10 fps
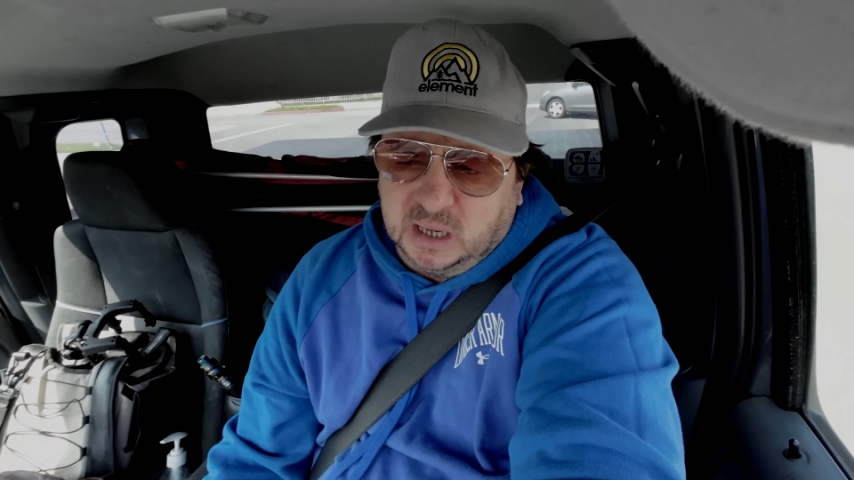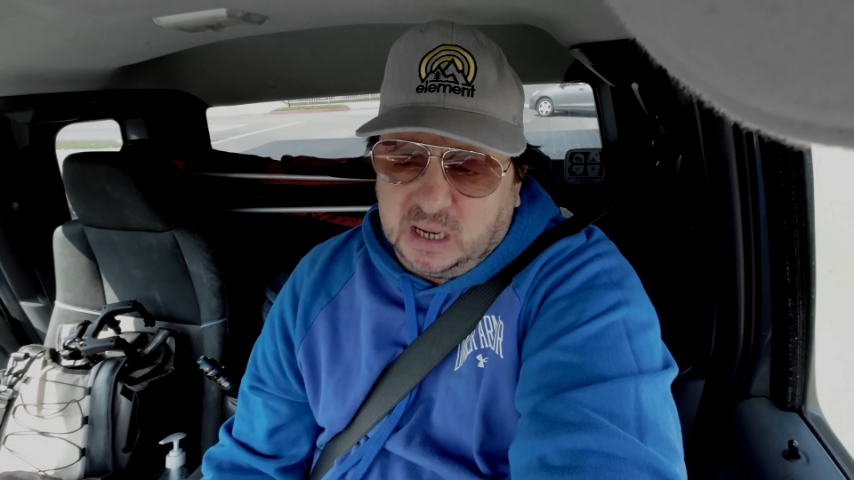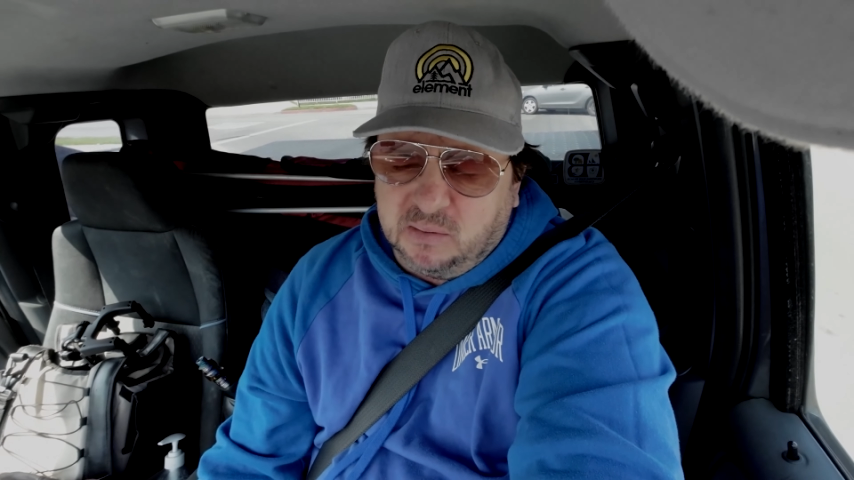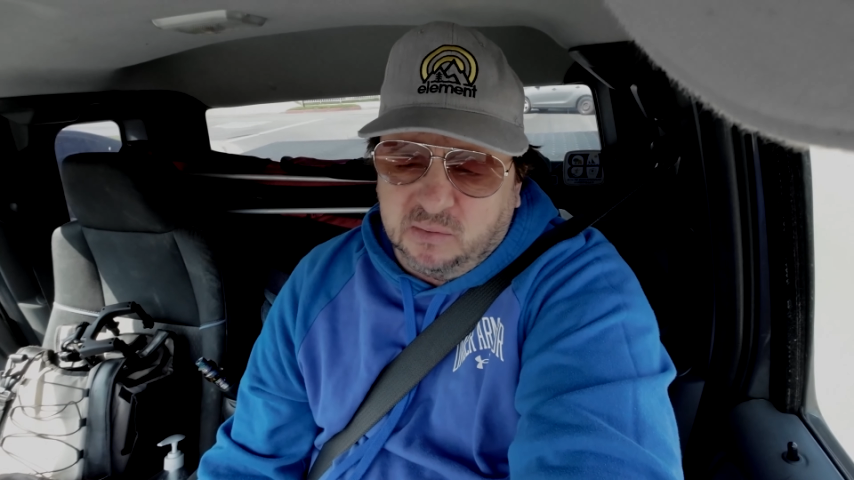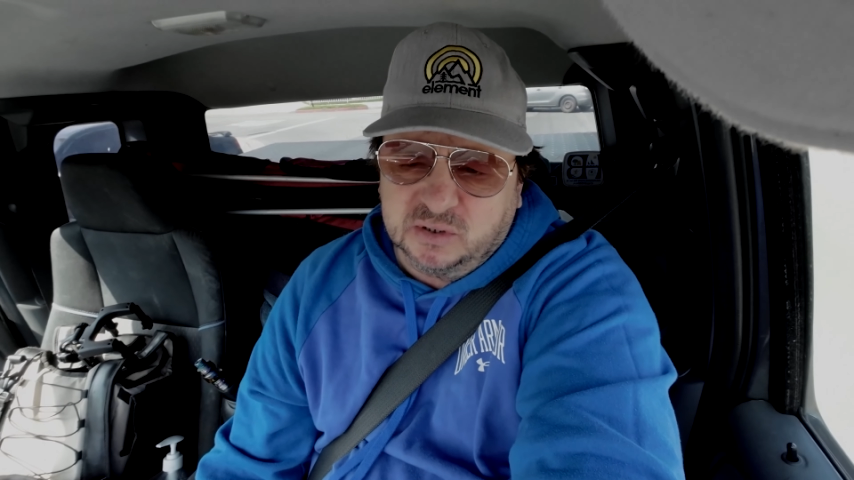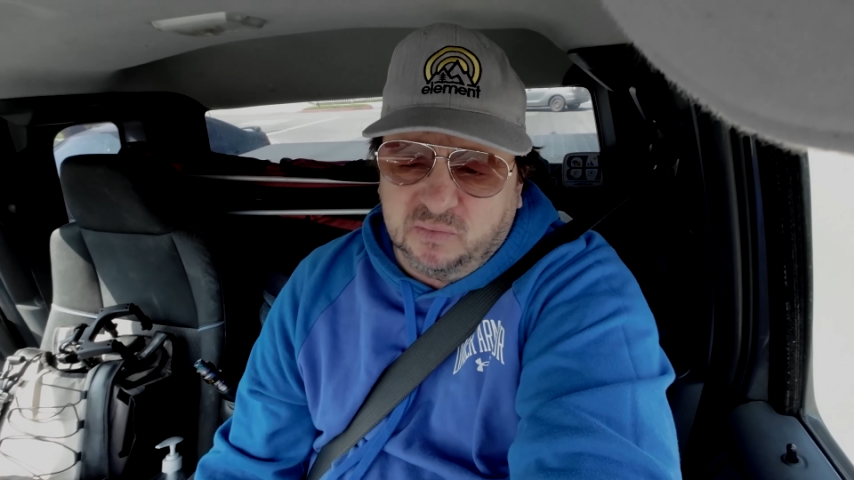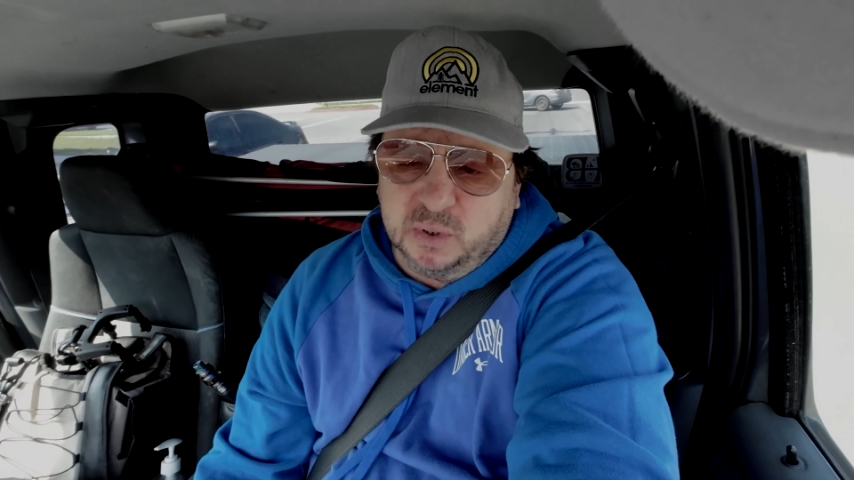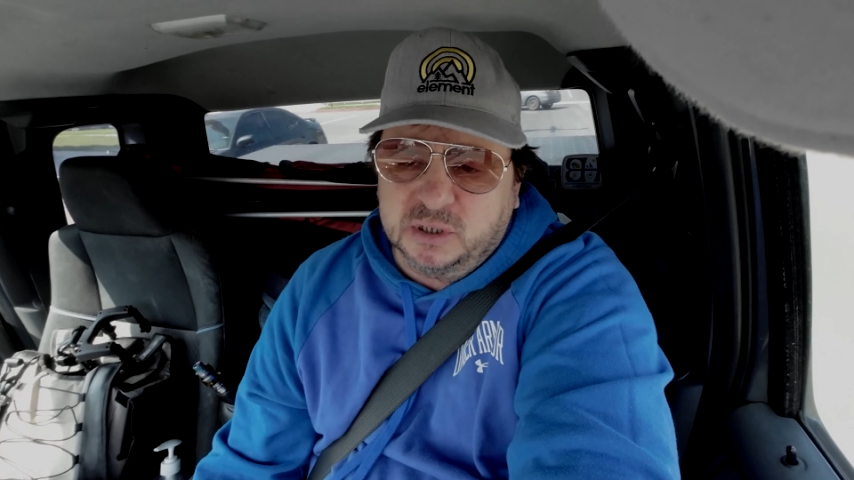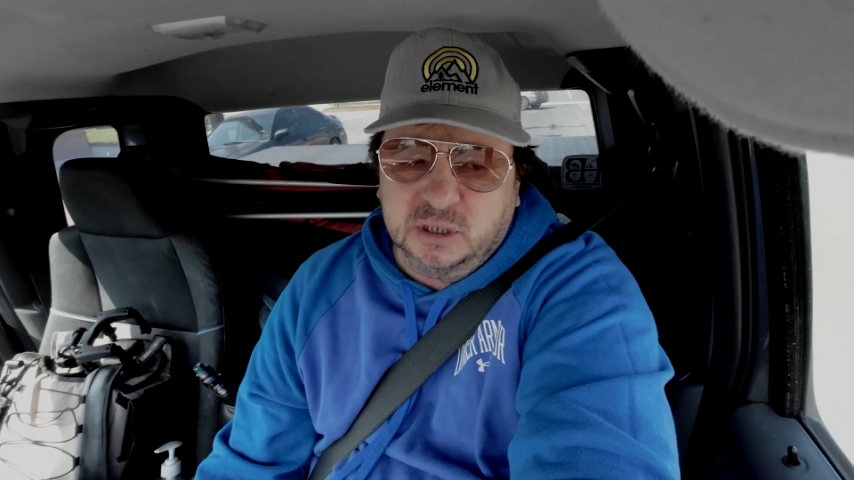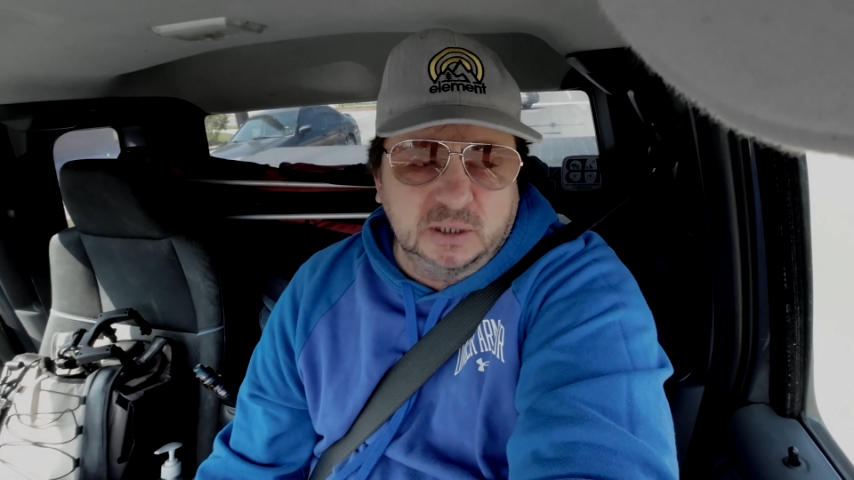I was
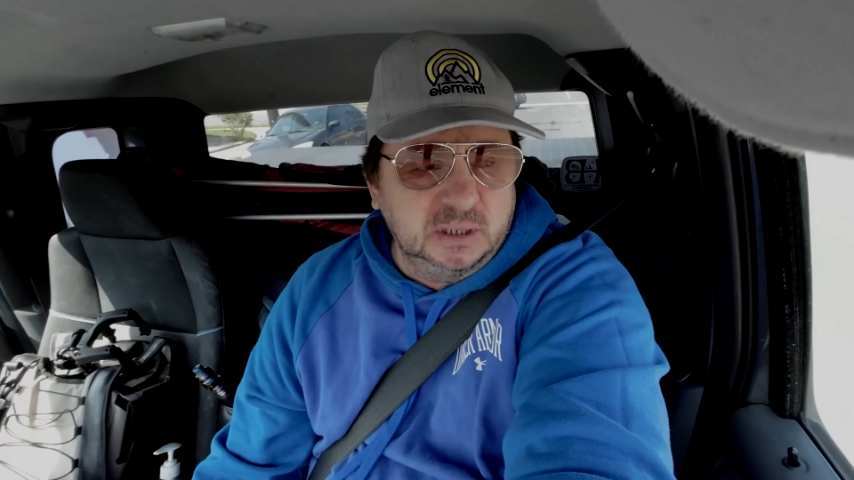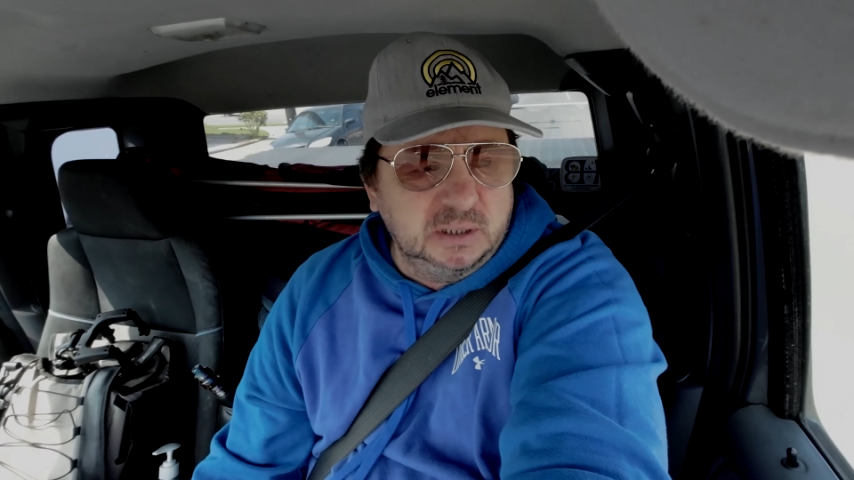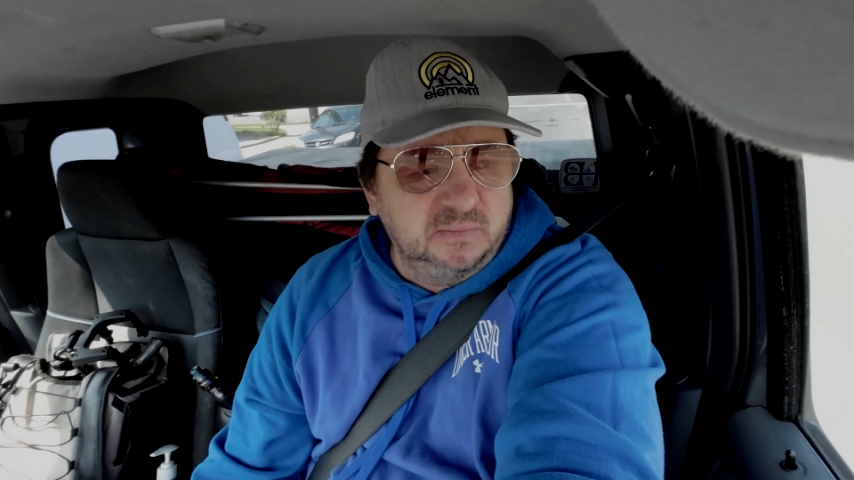watching